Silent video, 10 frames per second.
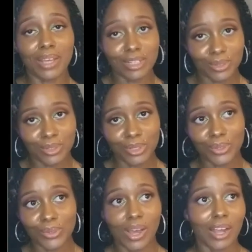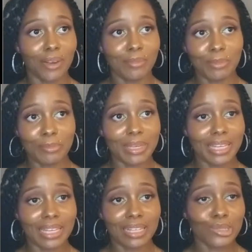be honest with you, I remember
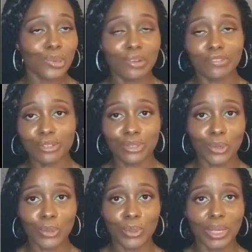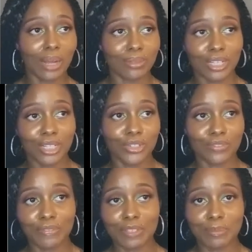being 12 years old and I was
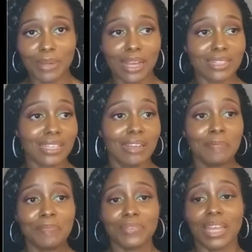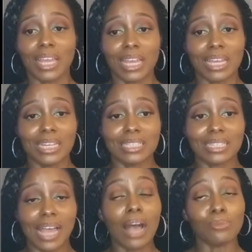115 pounds and
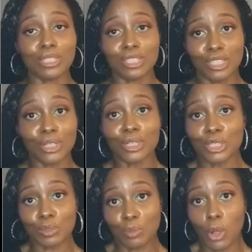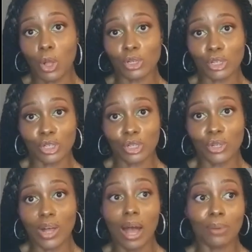I was still a small
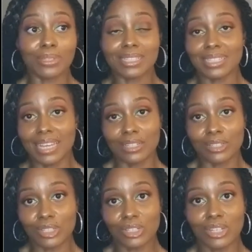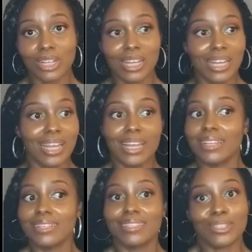girl. I was a dancer,
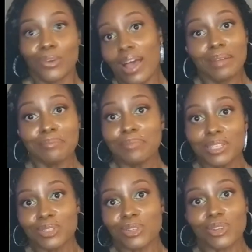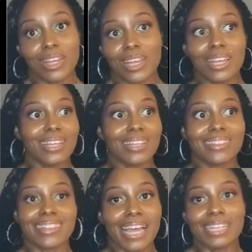so I had muscle
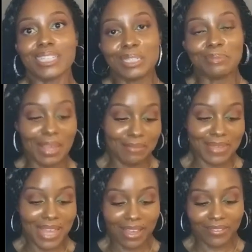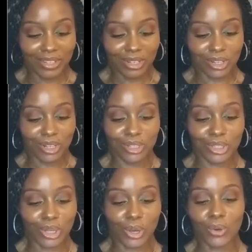and that just made me heavier.
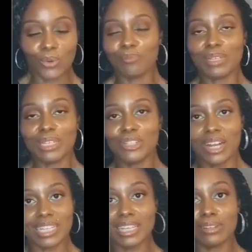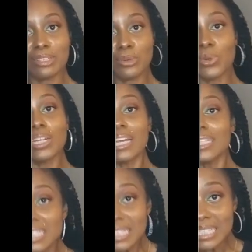So me trying to get to
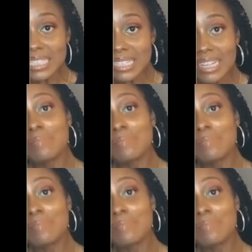119